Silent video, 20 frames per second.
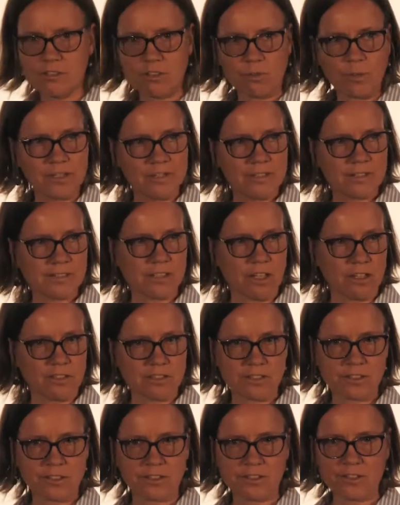So when
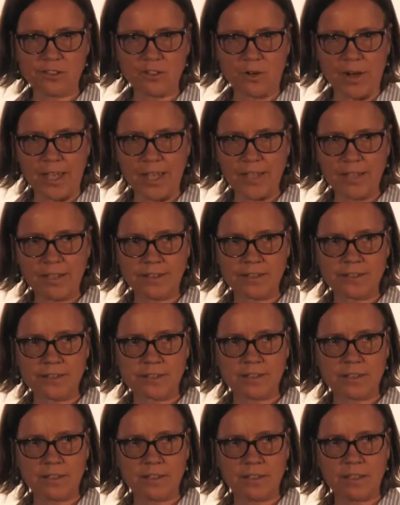disaster
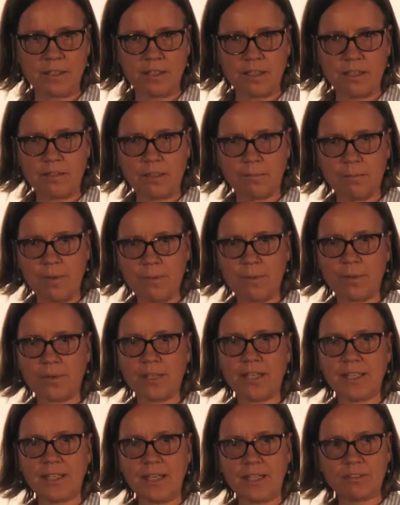strikes, then people
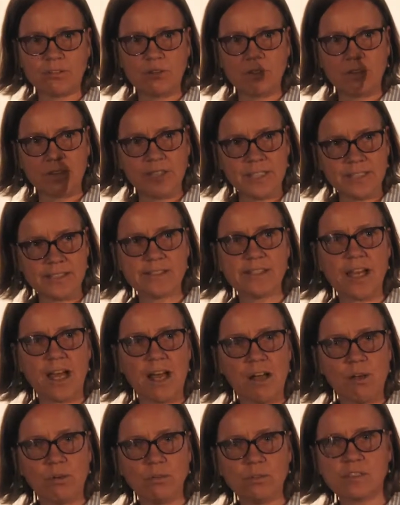can get to this
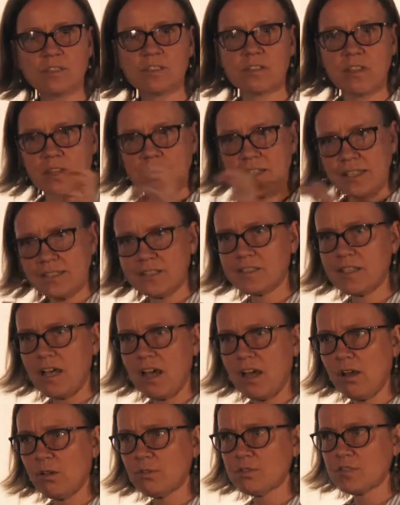house, this
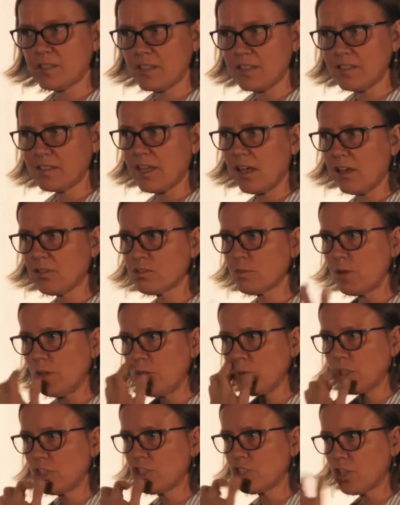house, this house, where
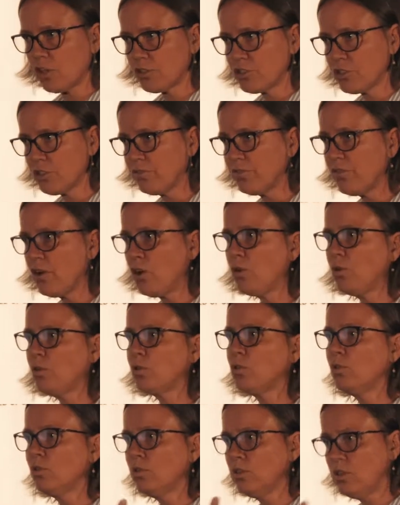you can charge your
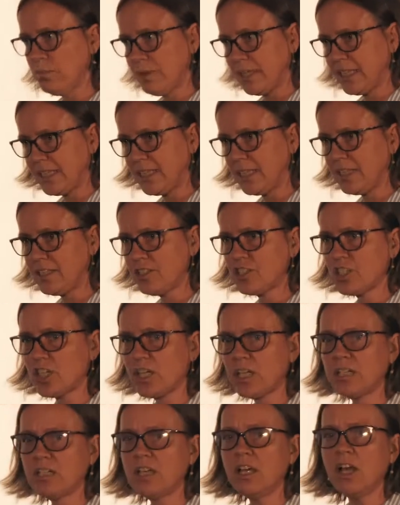phone, cool your
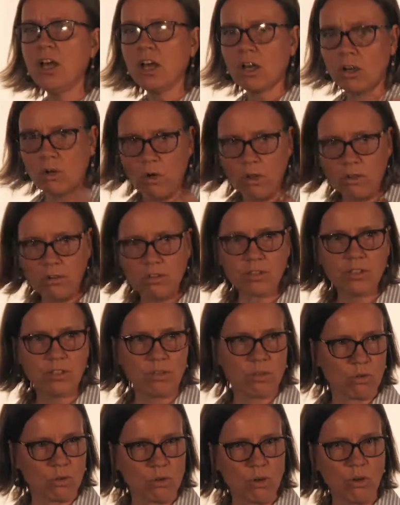medication,
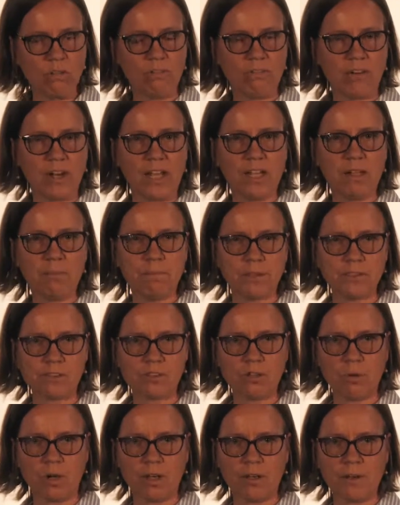call for help, and
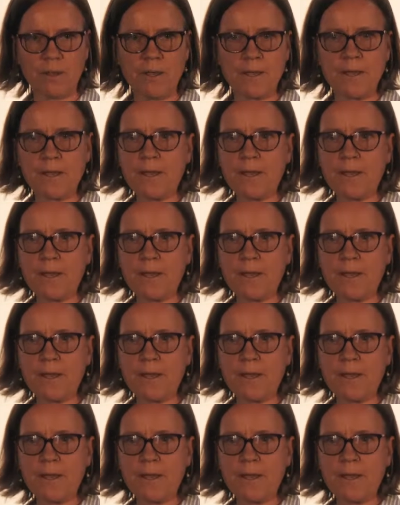so on.